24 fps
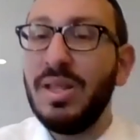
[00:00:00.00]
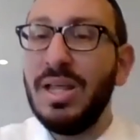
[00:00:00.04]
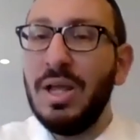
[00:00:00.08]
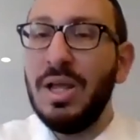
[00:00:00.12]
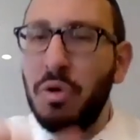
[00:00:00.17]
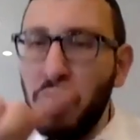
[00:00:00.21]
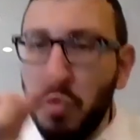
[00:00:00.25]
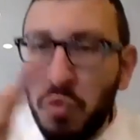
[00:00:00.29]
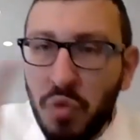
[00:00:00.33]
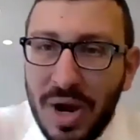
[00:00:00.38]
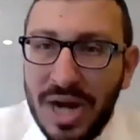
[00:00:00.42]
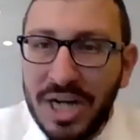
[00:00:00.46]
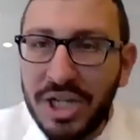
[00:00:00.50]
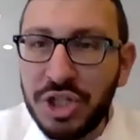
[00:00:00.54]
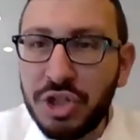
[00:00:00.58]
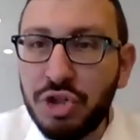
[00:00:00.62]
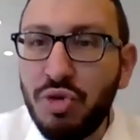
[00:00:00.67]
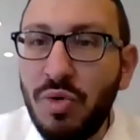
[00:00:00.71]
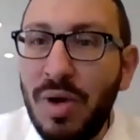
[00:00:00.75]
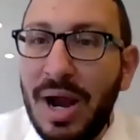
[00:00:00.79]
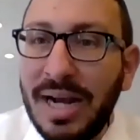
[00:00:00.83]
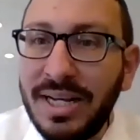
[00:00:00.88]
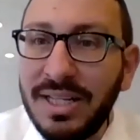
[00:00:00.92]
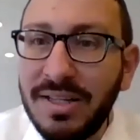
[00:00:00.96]

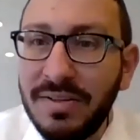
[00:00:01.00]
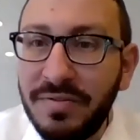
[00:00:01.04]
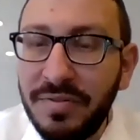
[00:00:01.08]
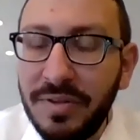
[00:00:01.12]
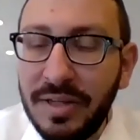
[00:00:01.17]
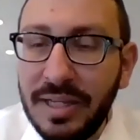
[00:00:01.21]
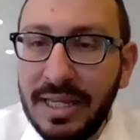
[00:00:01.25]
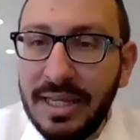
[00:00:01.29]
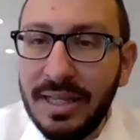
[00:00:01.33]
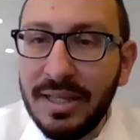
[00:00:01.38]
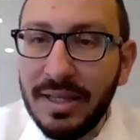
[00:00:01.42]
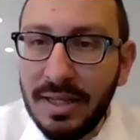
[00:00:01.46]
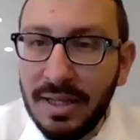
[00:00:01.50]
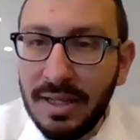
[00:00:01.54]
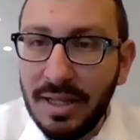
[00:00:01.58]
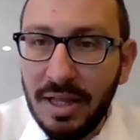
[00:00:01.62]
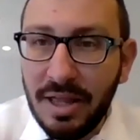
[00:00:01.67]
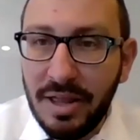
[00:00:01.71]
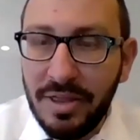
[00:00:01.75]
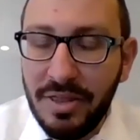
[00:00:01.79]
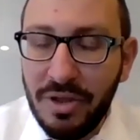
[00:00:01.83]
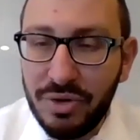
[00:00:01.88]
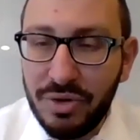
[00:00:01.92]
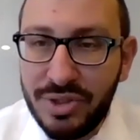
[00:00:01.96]
Retroactively,
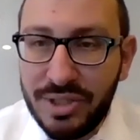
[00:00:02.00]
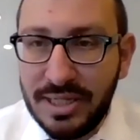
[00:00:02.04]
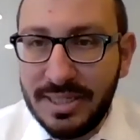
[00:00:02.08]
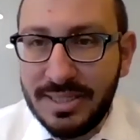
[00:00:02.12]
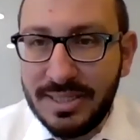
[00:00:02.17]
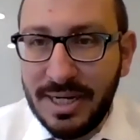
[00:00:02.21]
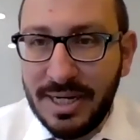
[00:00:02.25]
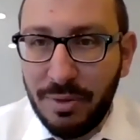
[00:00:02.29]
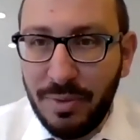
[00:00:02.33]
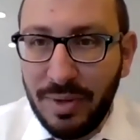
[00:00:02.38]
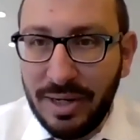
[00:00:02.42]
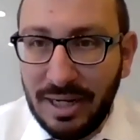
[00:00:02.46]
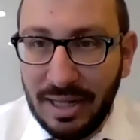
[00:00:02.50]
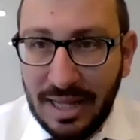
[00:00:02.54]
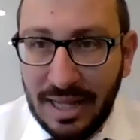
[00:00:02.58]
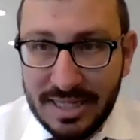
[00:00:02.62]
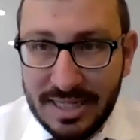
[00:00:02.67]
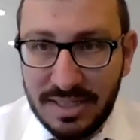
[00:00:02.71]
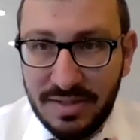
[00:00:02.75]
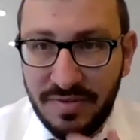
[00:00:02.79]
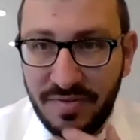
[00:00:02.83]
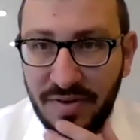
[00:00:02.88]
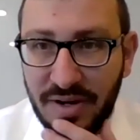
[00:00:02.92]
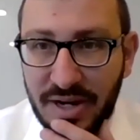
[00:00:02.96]
those sins get
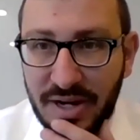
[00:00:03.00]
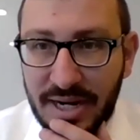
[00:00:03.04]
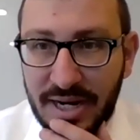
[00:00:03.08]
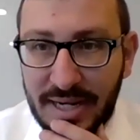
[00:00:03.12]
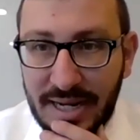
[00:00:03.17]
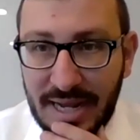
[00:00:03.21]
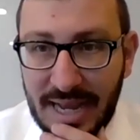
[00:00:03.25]
reclassified